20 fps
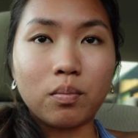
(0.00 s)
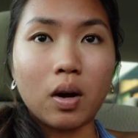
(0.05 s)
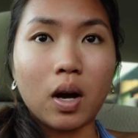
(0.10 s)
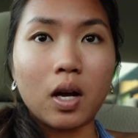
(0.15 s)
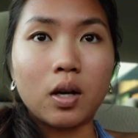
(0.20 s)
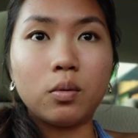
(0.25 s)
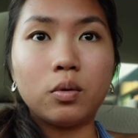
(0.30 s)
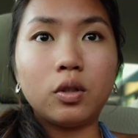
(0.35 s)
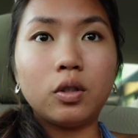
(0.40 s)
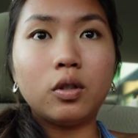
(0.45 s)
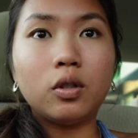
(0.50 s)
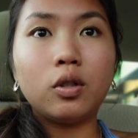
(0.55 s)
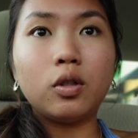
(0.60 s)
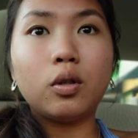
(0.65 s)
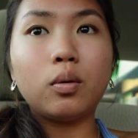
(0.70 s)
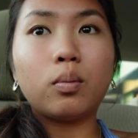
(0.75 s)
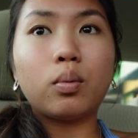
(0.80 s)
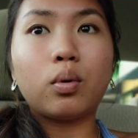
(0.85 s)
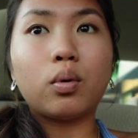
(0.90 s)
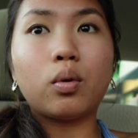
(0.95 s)
I
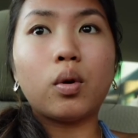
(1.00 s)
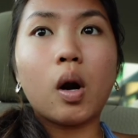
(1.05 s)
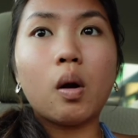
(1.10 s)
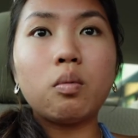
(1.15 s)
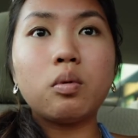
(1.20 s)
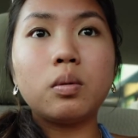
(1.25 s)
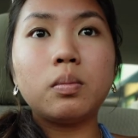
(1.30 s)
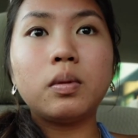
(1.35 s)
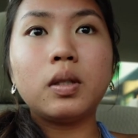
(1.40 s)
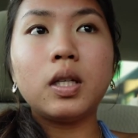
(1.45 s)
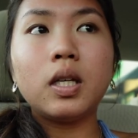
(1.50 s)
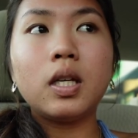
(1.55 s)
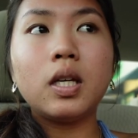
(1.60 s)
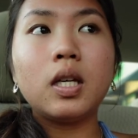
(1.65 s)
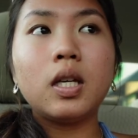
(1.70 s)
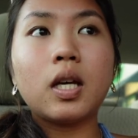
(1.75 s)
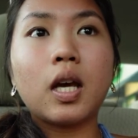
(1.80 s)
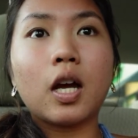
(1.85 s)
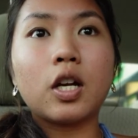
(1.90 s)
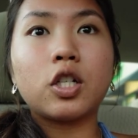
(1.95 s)
will
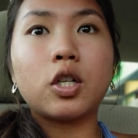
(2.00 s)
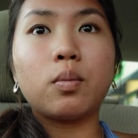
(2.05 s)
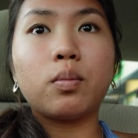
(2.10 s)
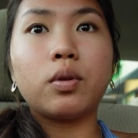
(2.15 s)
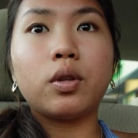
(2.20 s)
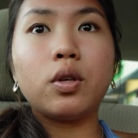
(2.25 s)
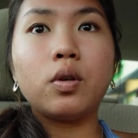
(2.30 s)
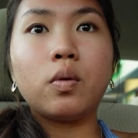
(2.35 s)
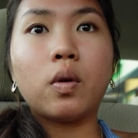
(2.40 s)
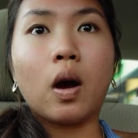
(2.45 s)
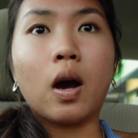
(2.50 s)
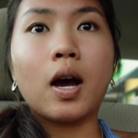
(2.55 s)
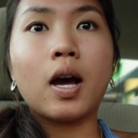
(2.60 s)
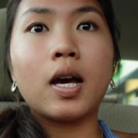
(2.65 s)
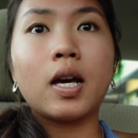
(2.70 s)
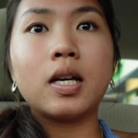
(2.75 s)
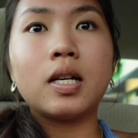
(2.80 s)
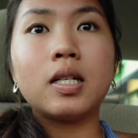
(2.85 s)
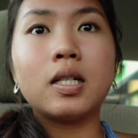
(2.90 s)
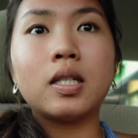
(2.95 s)
probably catch up with you
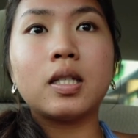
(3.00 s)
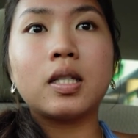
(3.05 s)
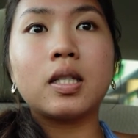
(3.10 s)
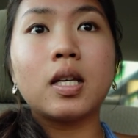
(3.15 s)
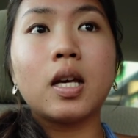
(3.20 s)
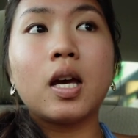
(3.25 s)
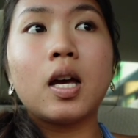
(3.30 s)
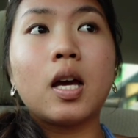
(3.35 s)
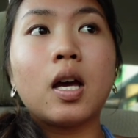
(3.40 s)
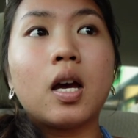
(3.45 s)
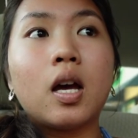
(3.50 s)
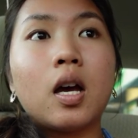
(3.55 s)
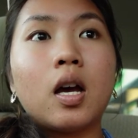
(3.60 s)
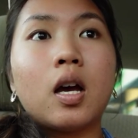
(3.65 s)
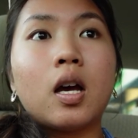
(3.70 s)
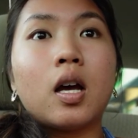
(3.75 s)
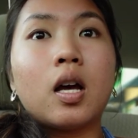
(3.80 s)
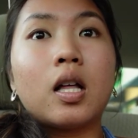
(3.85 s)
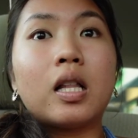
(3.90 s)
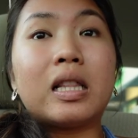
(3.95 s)
guys
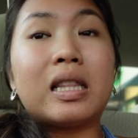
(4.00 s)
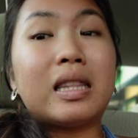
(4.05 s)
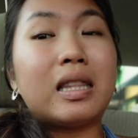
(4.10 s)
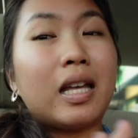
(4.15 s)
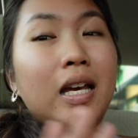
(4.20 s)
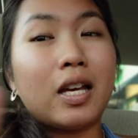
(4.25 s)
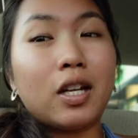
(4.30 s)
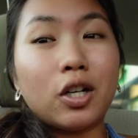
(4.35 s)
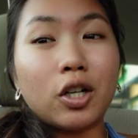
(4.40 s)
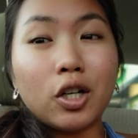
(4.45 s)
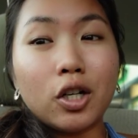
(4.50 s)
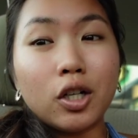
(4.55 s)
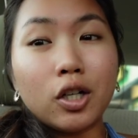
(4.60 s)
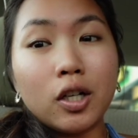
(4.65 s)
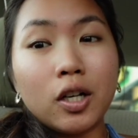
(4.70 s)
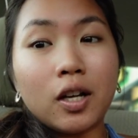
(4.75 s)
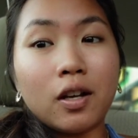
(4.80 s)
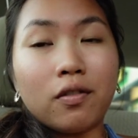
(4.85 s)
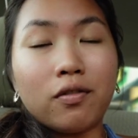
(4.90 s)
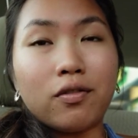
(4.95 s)
later,
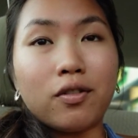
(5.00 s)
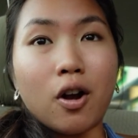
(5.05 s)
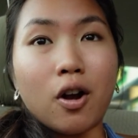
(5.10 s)
if